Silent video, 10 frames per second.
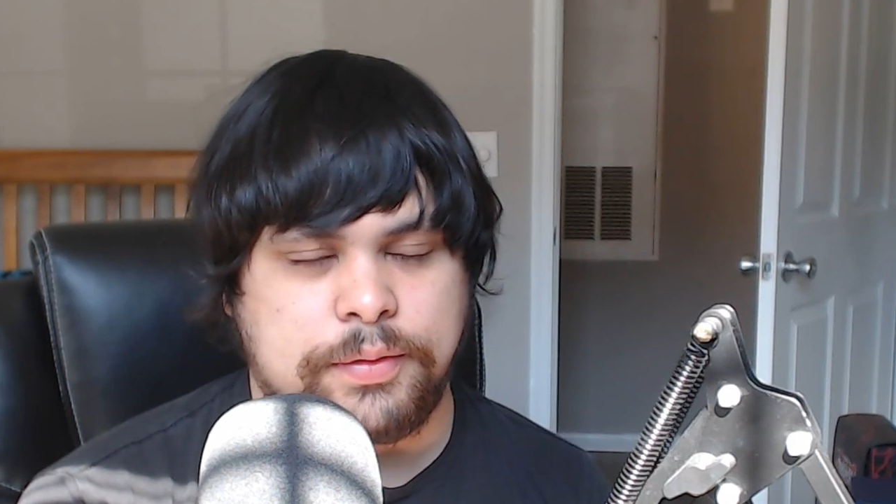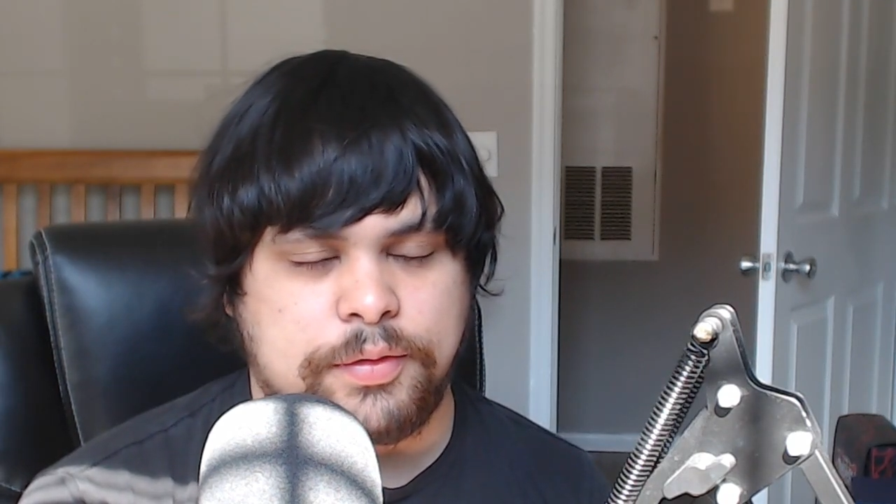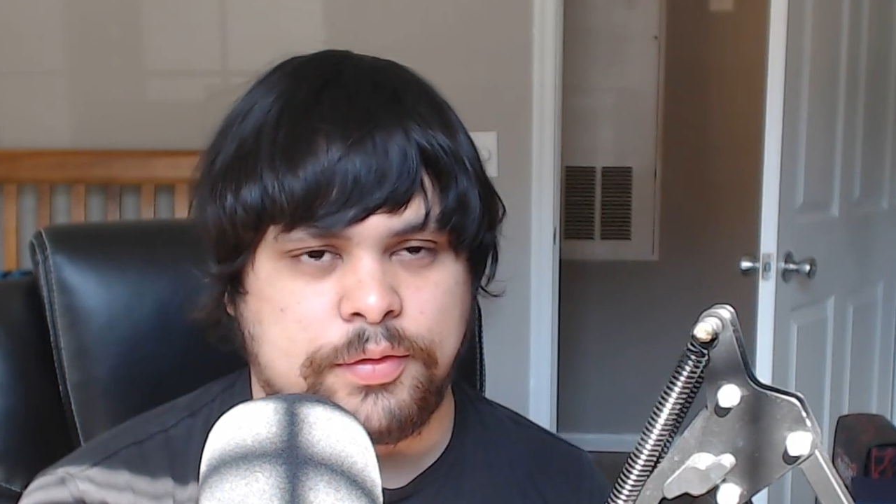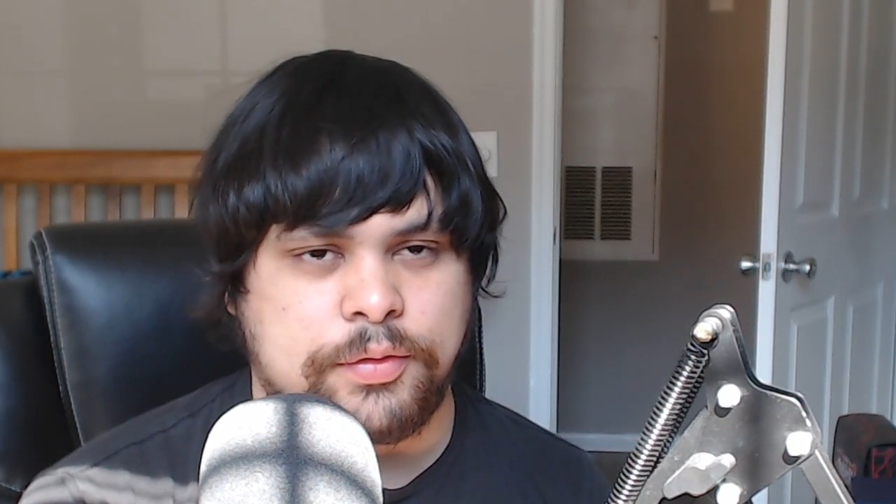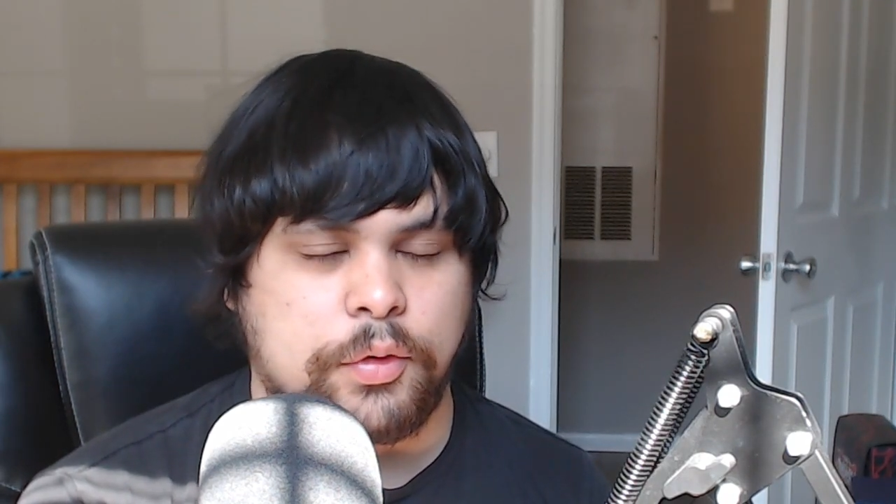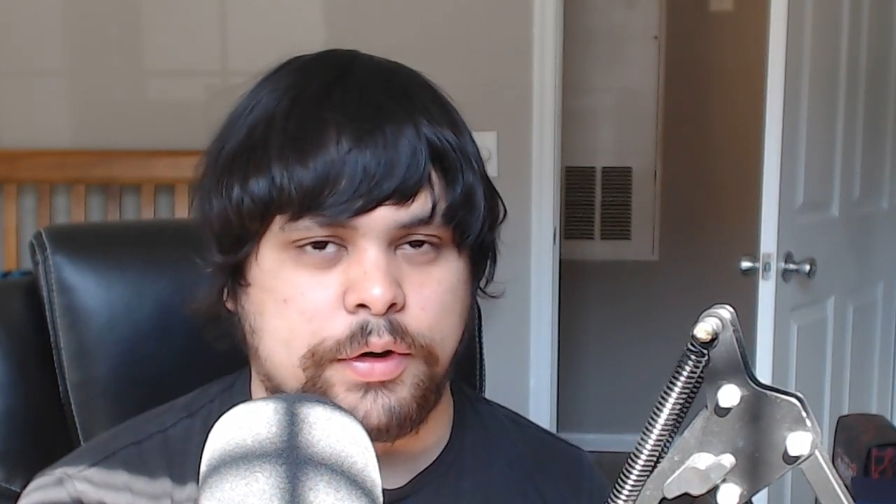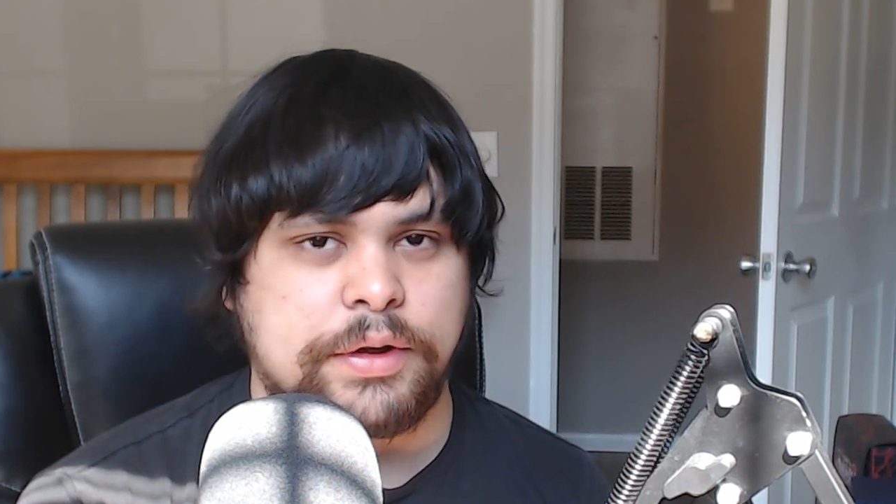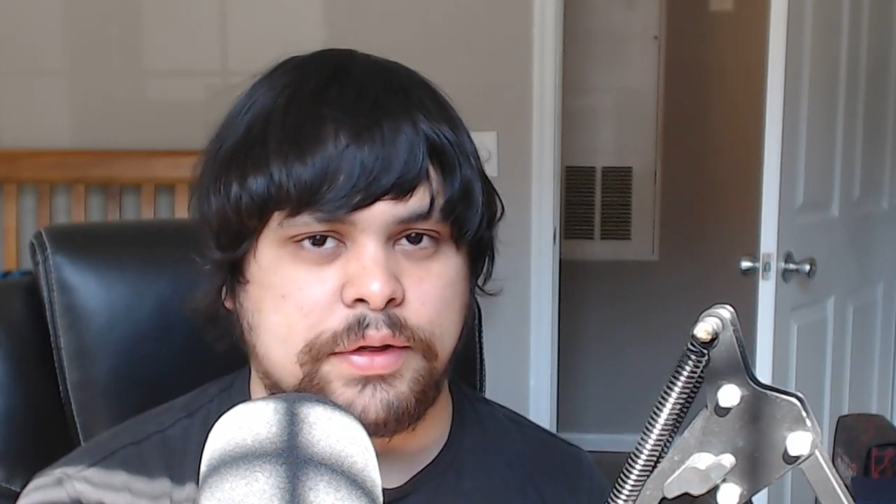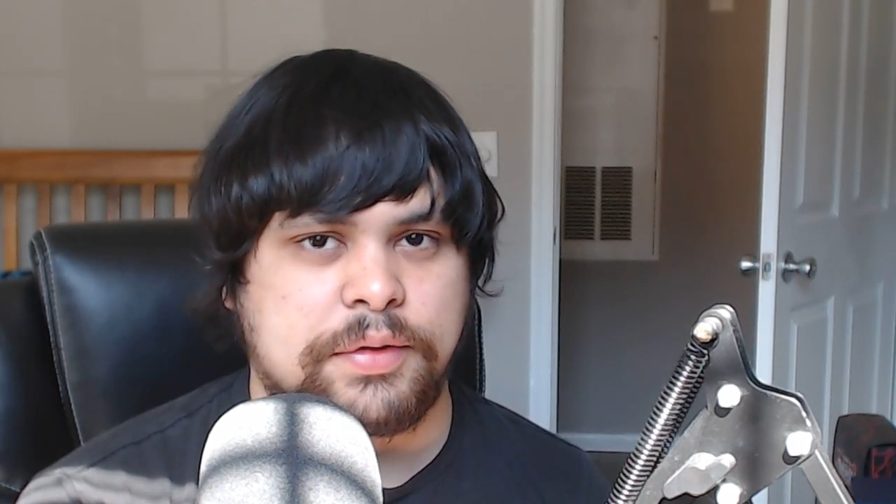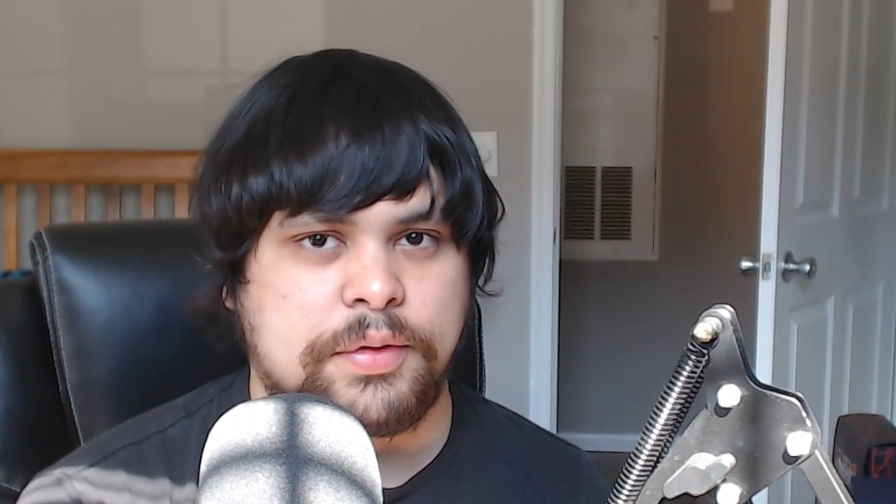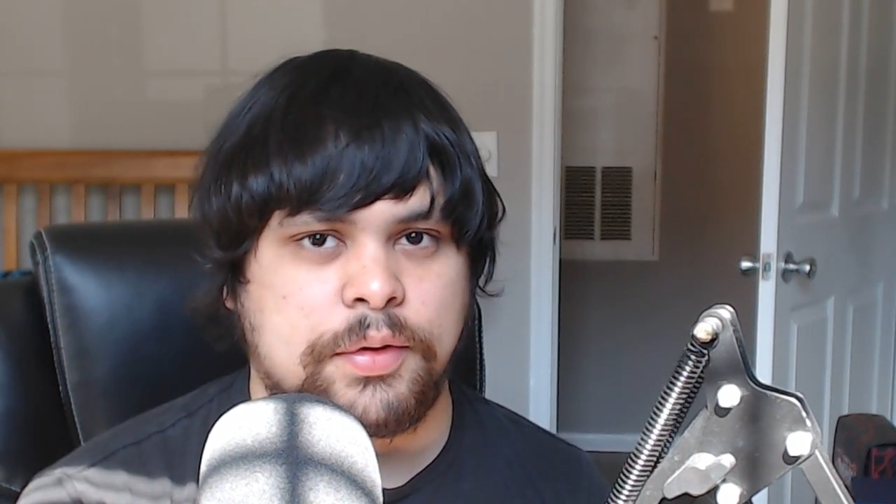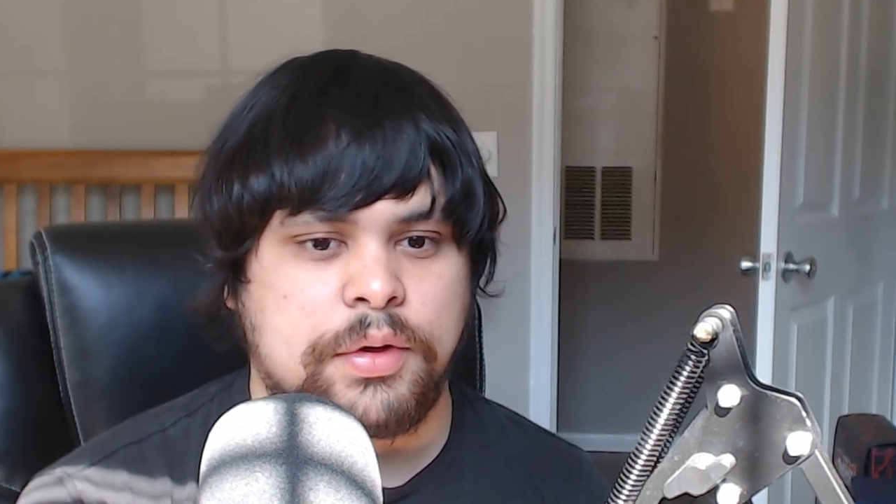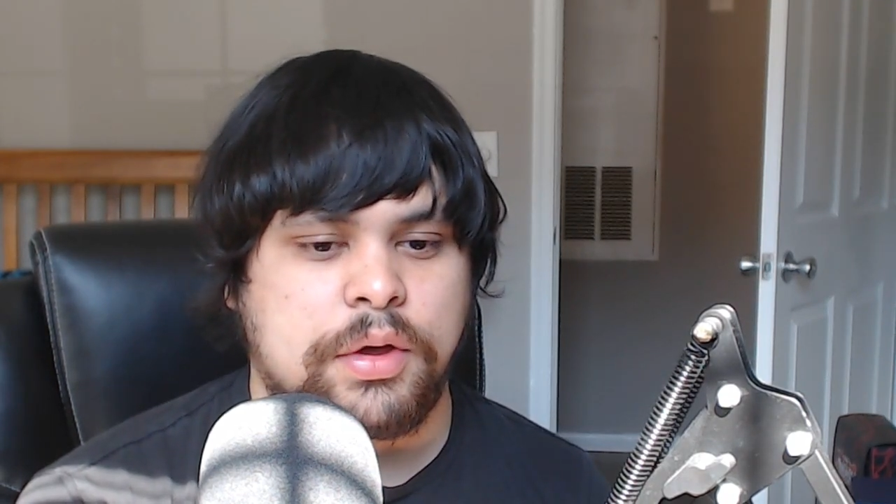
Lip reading: stories